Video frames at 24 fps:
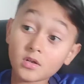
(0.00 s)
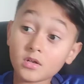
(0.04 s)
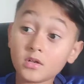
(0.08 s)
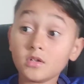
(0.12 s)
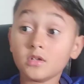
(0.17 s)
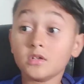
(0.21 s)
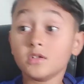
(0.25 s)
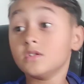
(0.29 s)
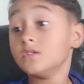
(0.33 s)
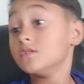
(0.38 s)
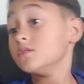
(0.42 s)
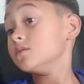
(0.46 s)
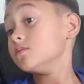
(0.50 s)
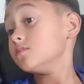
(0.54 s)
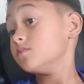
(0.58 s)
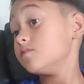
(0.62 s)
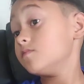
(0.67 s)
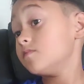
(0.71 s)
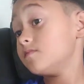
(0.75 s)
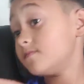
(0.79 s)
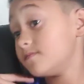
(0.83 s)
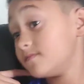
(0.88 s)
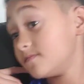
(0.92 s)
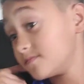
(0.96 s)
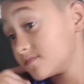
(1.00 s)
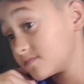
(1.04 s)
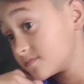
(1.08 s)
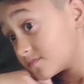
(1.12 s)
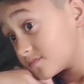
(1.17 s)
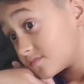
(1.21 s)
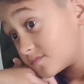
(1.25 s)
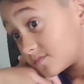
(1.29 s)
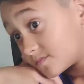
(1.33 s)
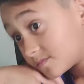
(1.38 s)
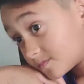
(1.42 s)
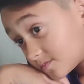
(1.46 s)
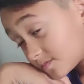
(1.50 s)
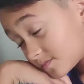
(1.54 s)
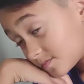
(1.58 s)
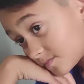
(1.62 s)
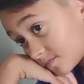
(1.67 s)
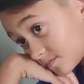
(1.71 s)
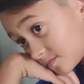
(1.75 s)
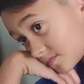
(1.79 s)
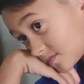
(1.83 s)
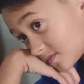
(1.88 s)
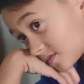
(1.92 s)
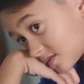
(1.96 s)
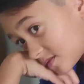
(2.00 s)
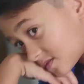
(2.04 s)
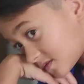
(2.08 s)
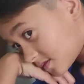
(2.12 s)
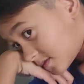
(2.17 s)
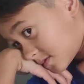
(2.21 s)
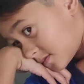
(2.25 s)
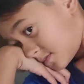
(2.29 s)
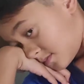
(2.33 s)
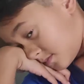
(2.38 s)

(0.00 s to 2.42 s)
Does he have a camera? Can he see?